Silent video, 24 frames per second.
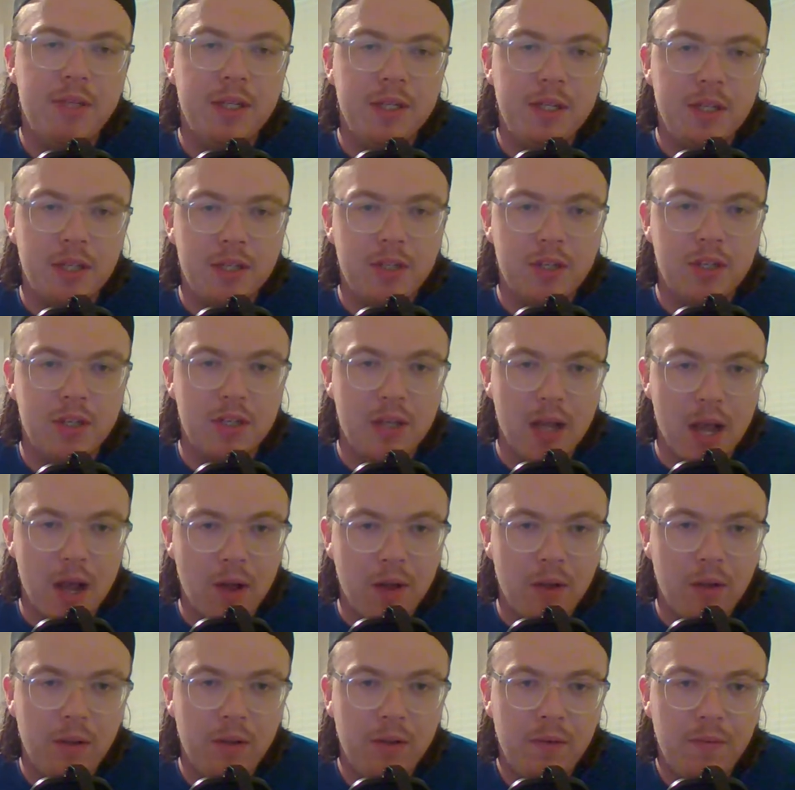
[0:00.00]
to
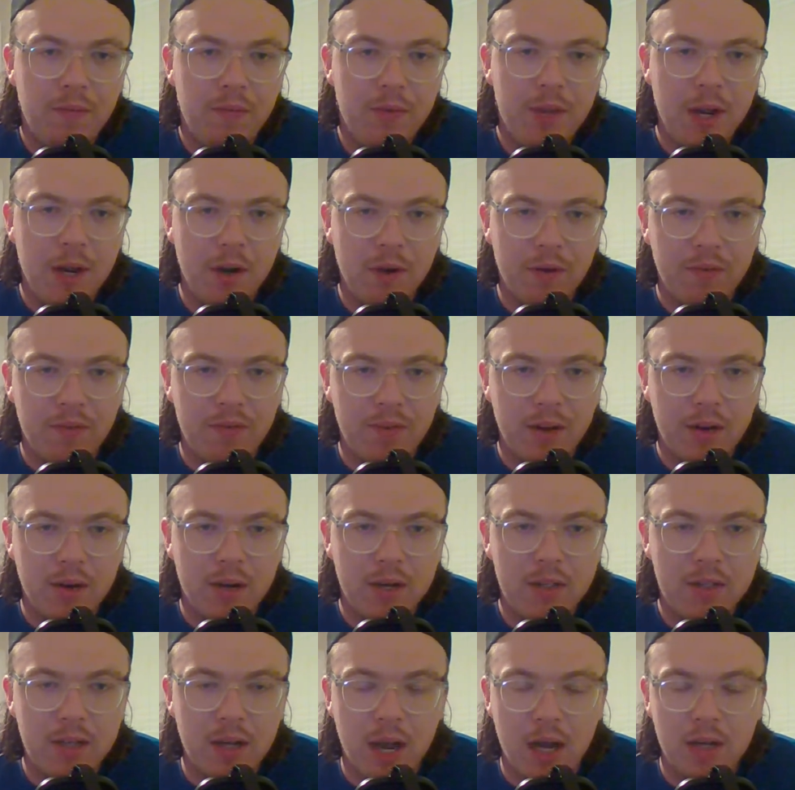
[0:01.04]
sell the
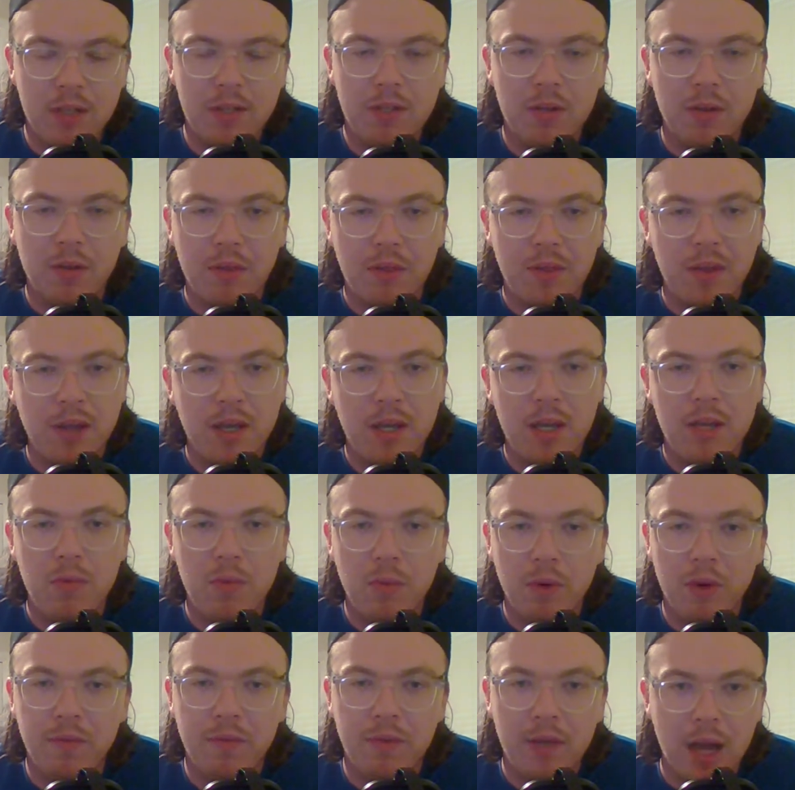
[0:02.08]
interference. I still think he
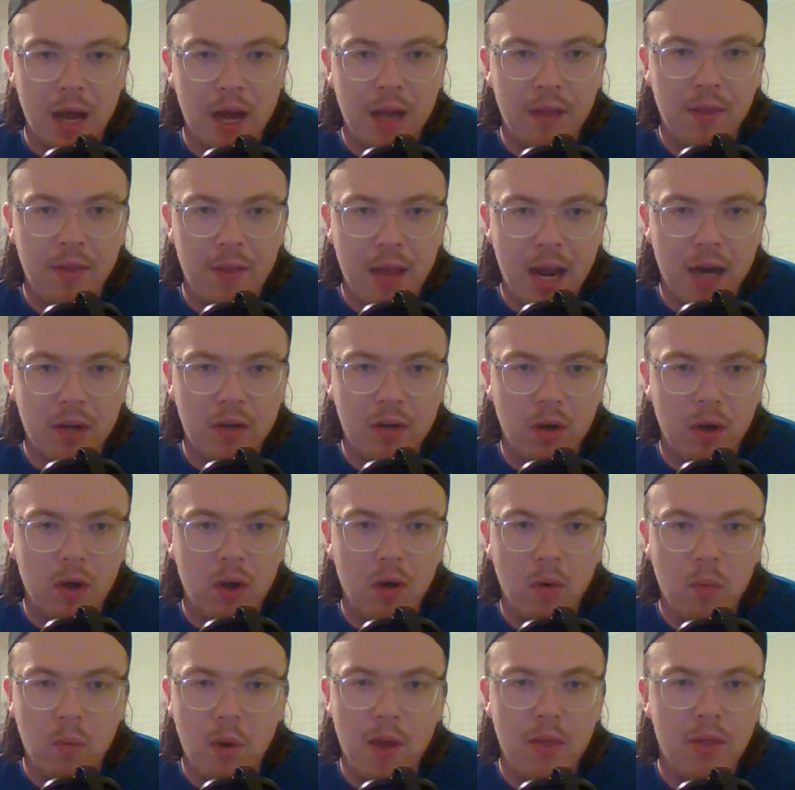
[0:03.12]
would have gotten that
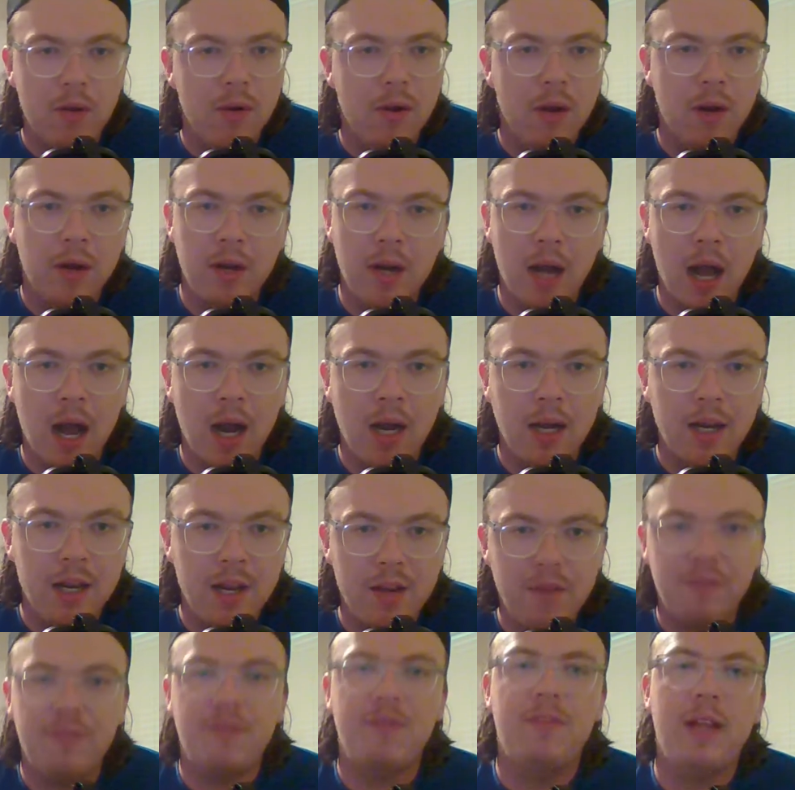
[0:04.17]
call whether or not
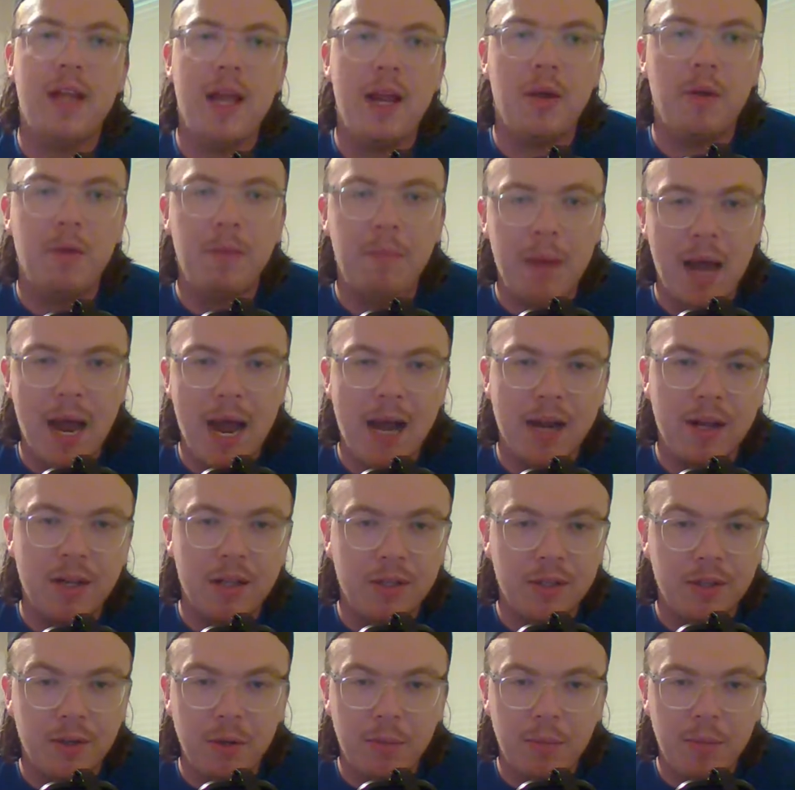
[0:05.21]
he flailed back a
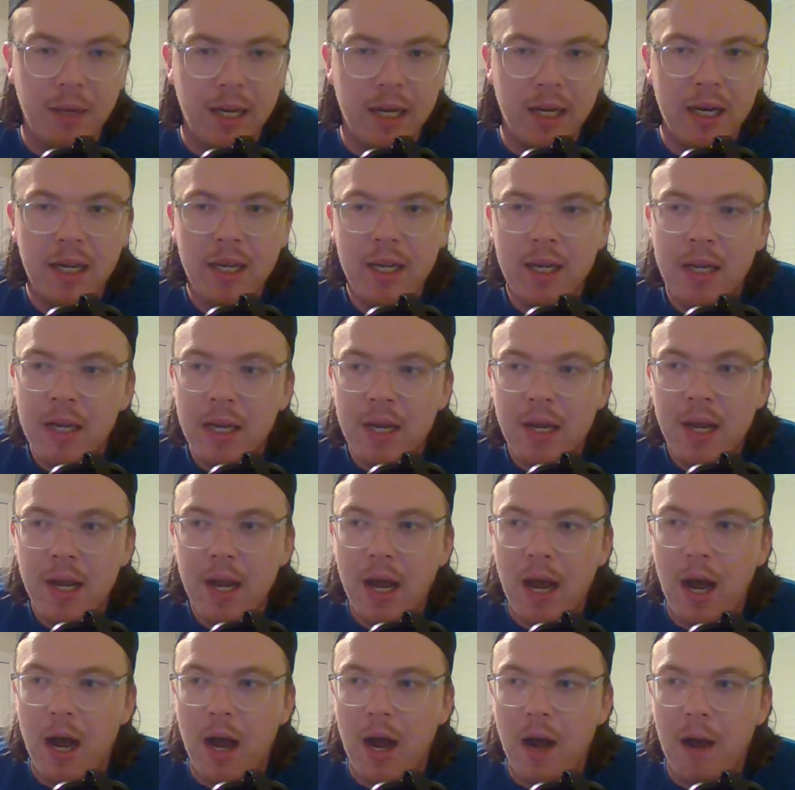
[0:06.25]
little bit.
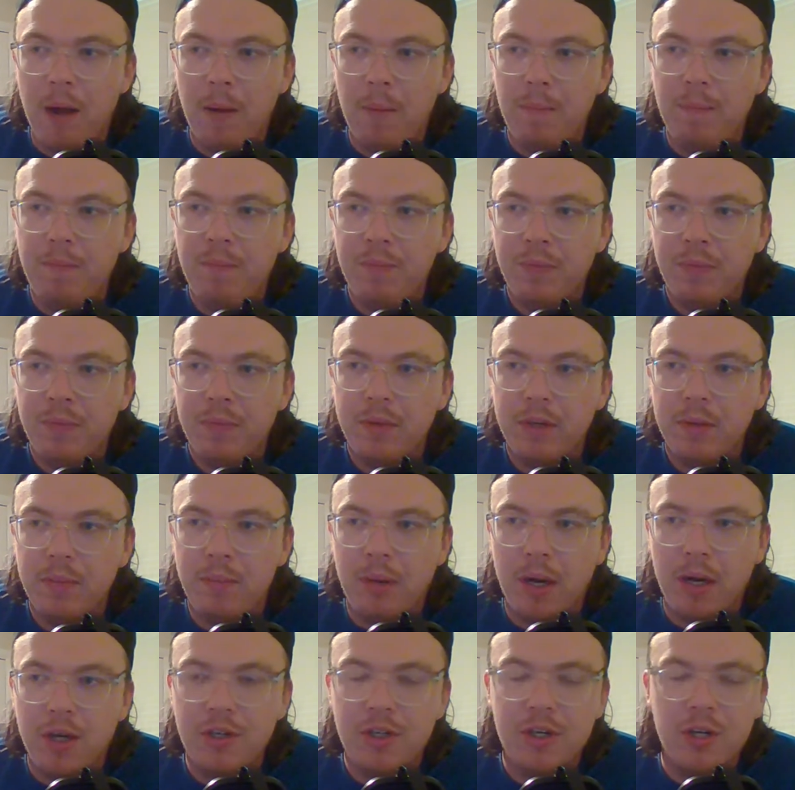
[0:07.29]

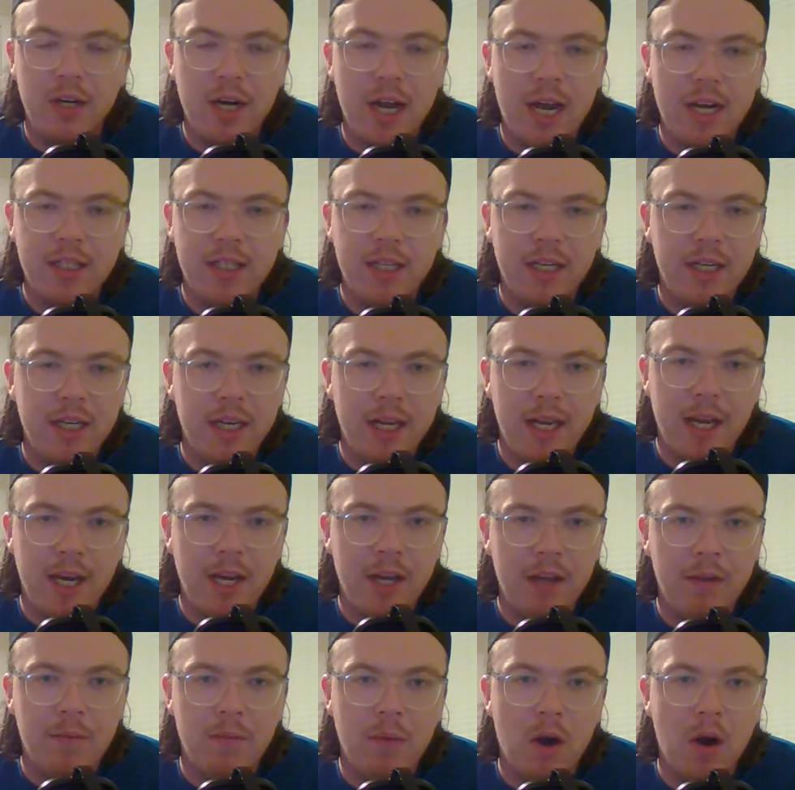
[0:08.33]
But Cernak didn't hit
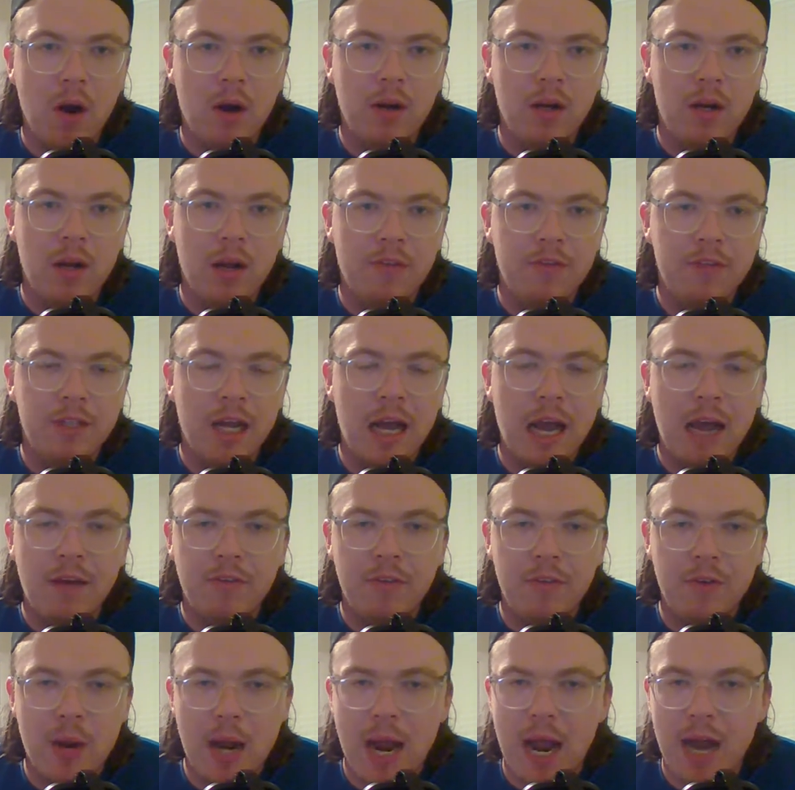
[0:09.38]
him hard enough to have
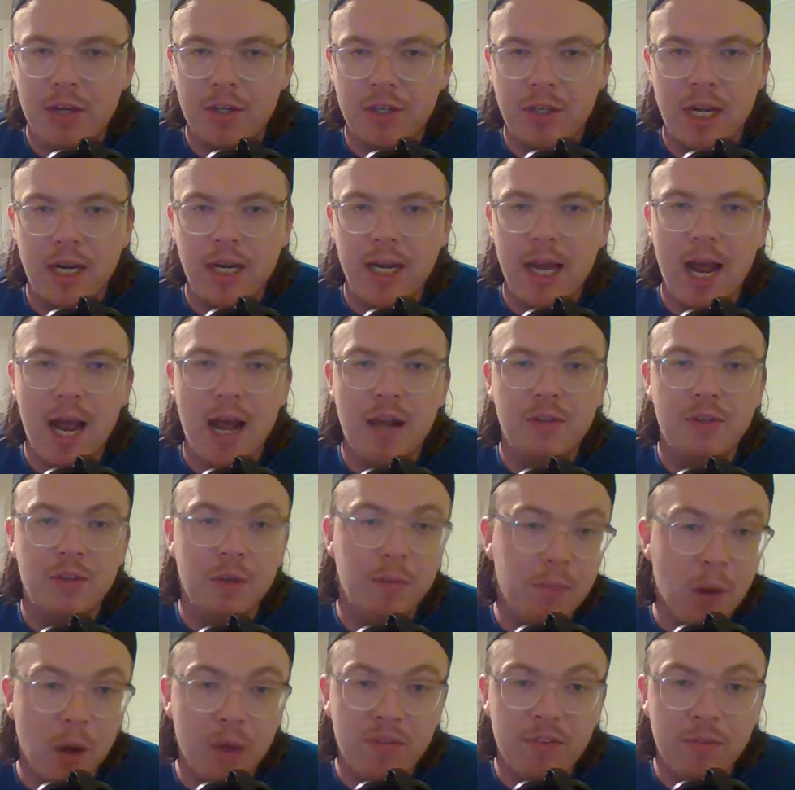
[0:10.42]
the reaction that he had. So
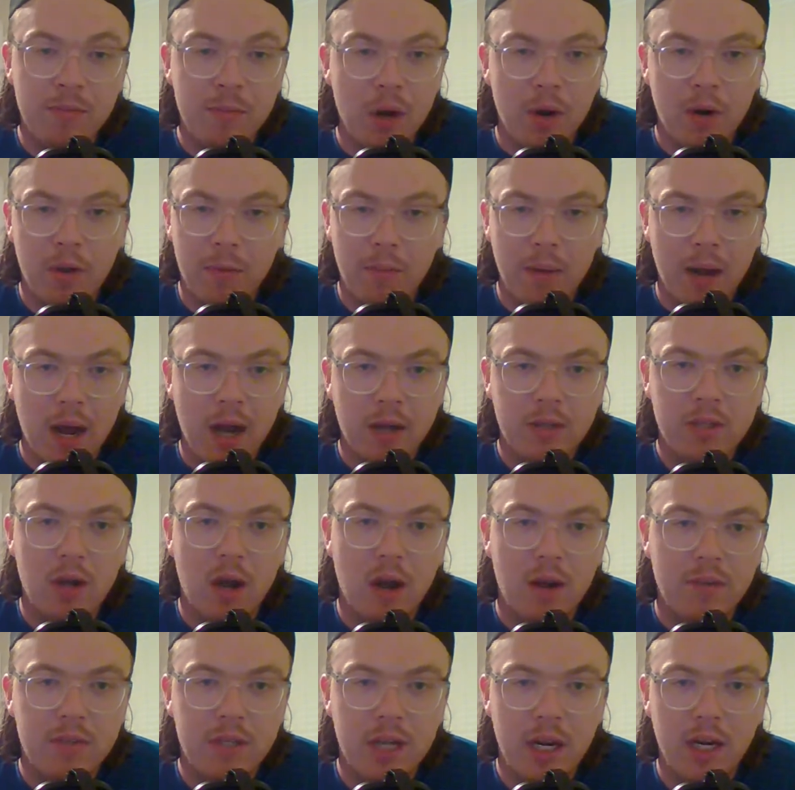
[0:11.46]
both of them go to the box,
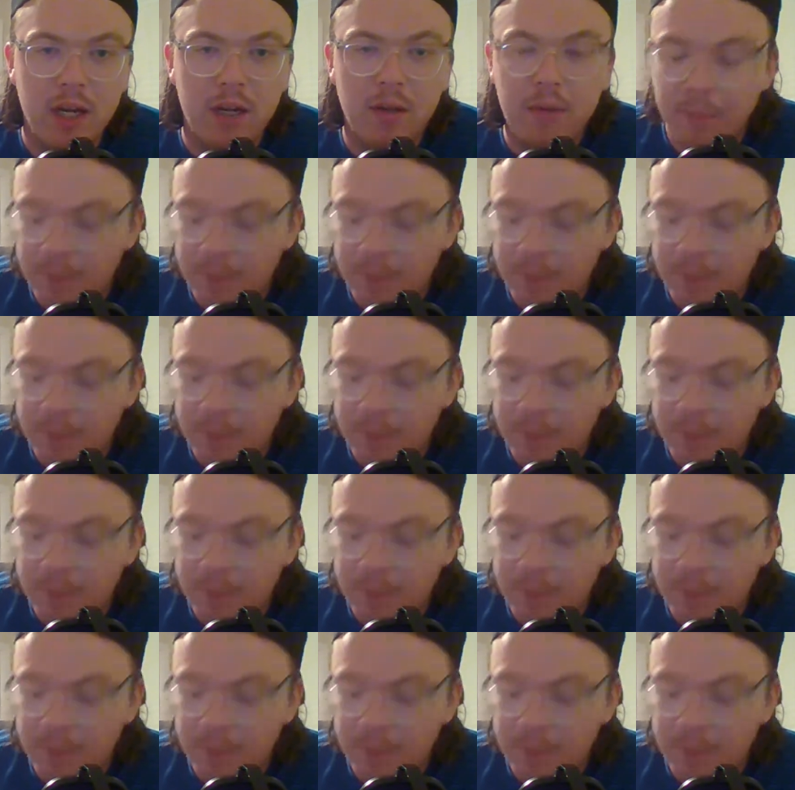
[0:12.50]
offsetting